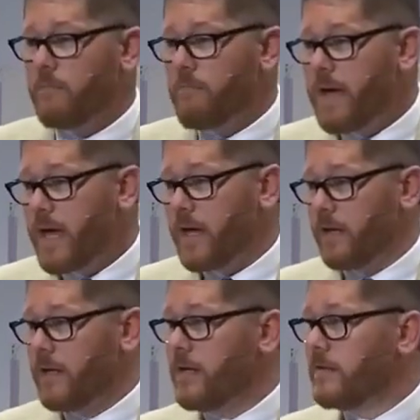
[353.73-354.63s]
man,
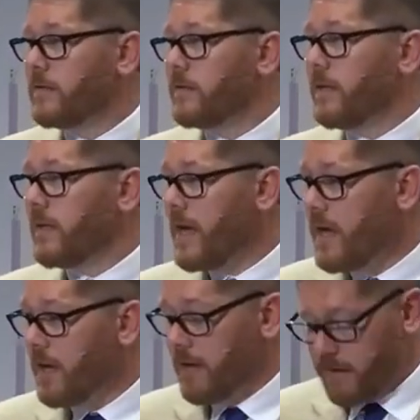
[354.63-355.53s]
He's the
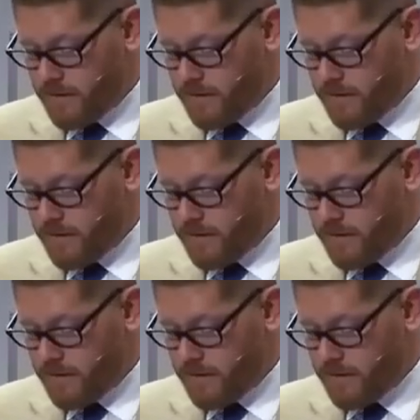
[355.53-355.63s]
King.